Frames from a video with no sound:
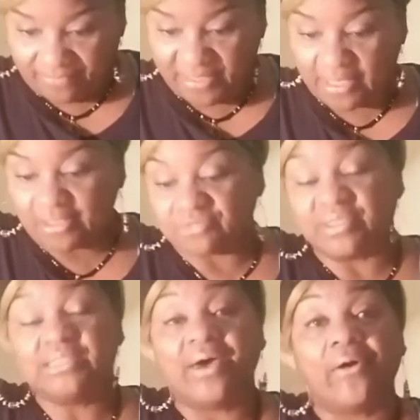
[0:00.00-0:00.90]
because
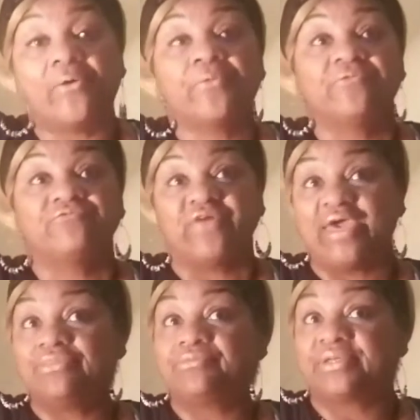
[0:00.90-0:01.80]
we know
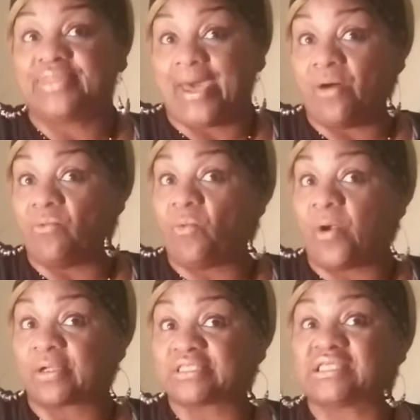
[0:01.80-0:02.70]
faith without
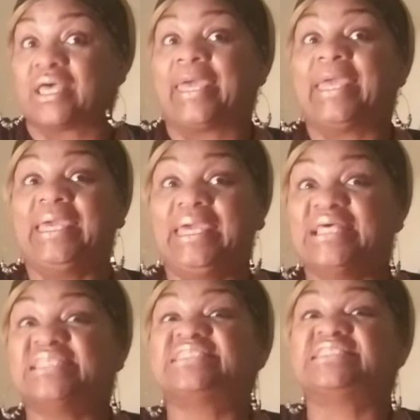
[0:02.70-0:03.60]
works
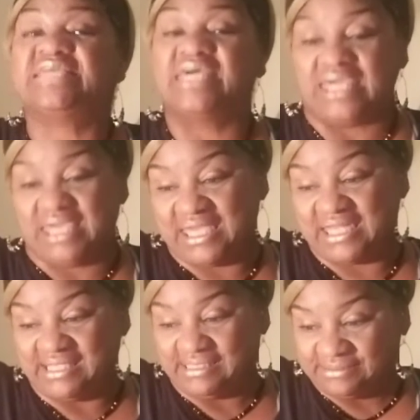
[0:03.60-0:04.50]
is
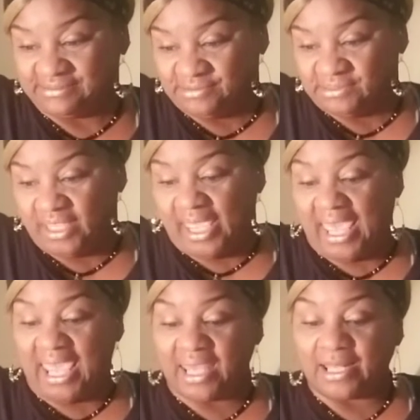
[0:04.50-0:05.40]
dead.
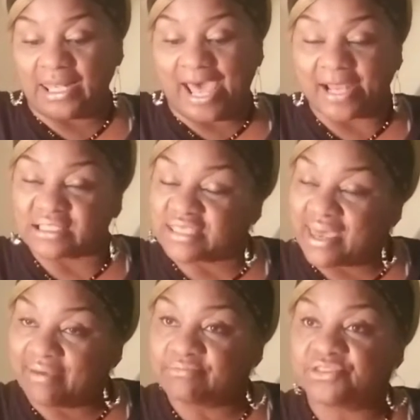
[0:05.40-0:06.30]
And a lot of
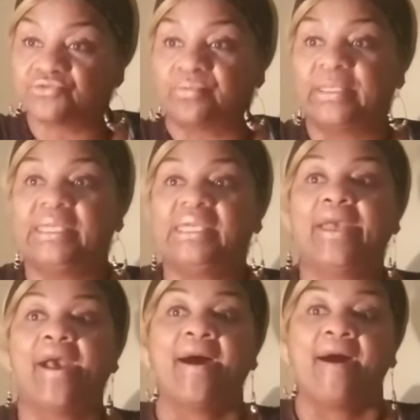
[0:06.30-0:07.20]
times
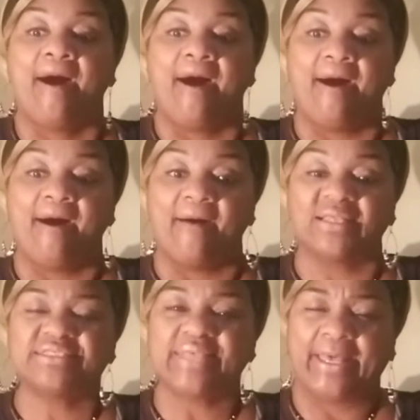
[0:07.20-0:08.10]
we
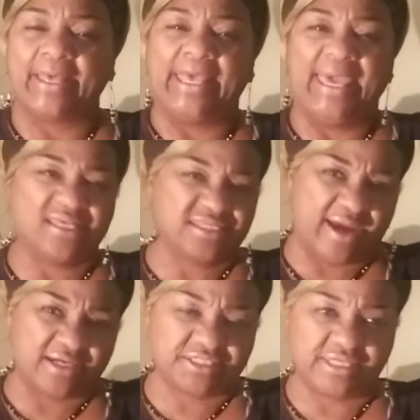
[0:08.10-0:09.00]
second guess
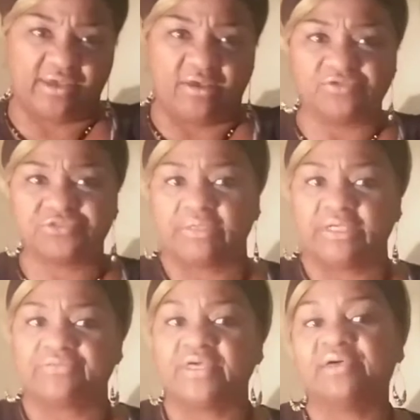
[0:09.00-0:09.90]
ourselves
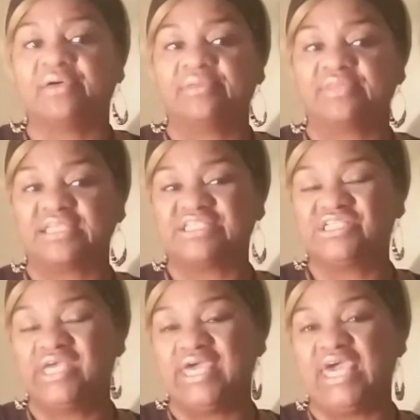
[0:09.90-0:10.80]
with the
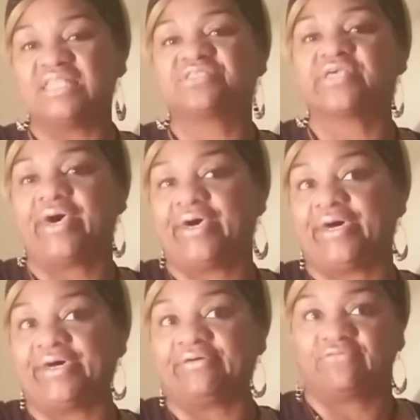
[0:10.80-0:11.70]
chance
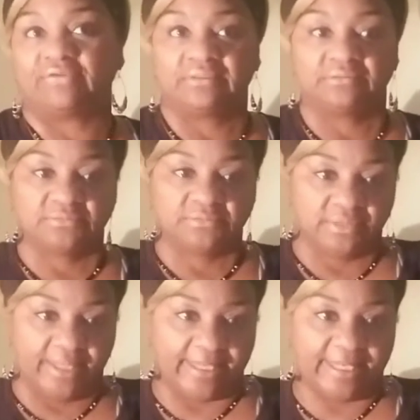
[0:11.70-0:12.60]
of.
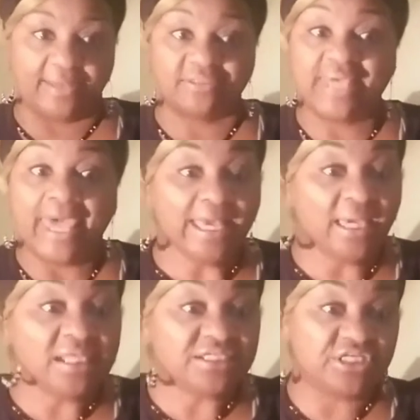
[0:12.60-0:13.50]
Now,
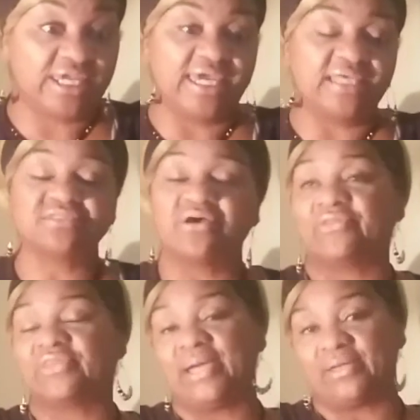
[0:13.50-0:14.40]
taking a chance,
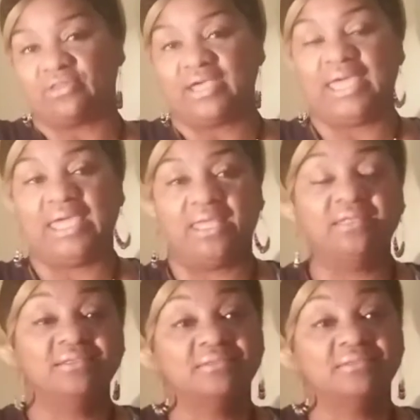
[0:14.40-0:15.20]
on the other hand,